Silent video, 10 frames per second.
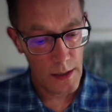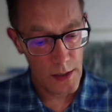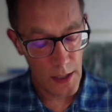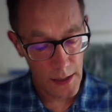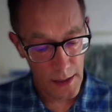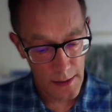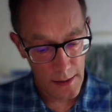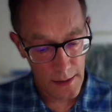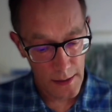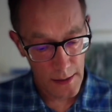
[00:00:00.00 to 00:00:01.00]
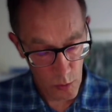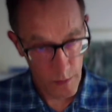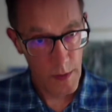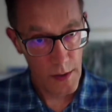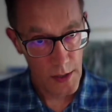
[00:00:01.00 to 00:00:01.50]
studied the
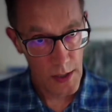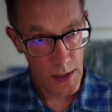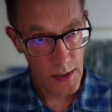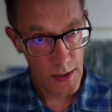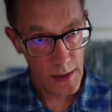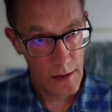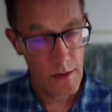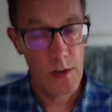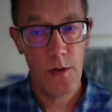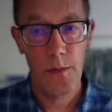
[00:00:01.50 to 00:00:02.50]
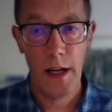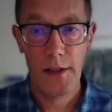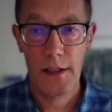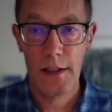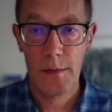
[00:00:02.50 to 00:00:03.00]
movement decisions that individual
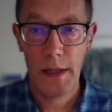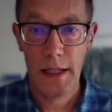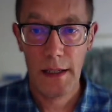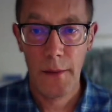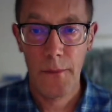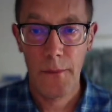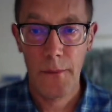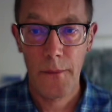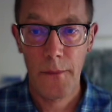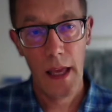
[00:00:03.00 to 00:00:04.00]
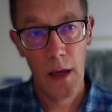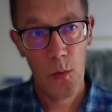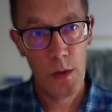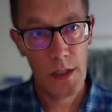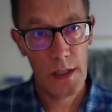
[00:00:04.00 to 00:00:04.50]
pastoralists make,
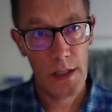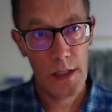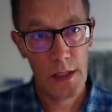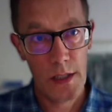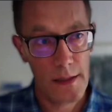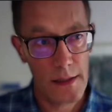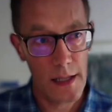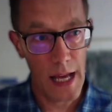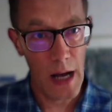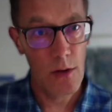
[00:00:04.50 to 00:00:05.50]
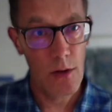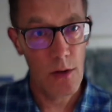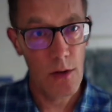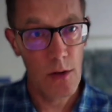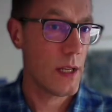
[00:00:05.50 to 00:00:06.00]
and we studied the
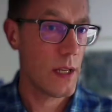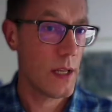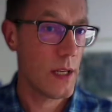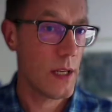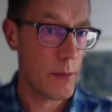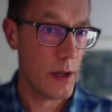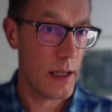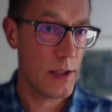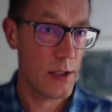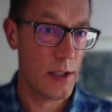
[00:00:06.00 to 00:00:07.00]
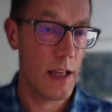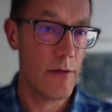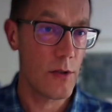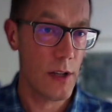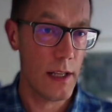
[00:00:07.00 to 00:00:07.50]
outcomes at the population
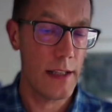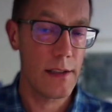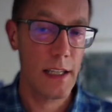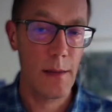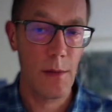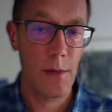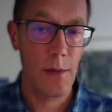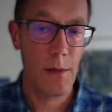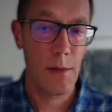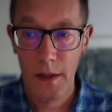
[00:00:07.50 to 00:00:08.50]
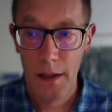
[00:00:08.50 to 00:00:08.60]
level or the landscape level.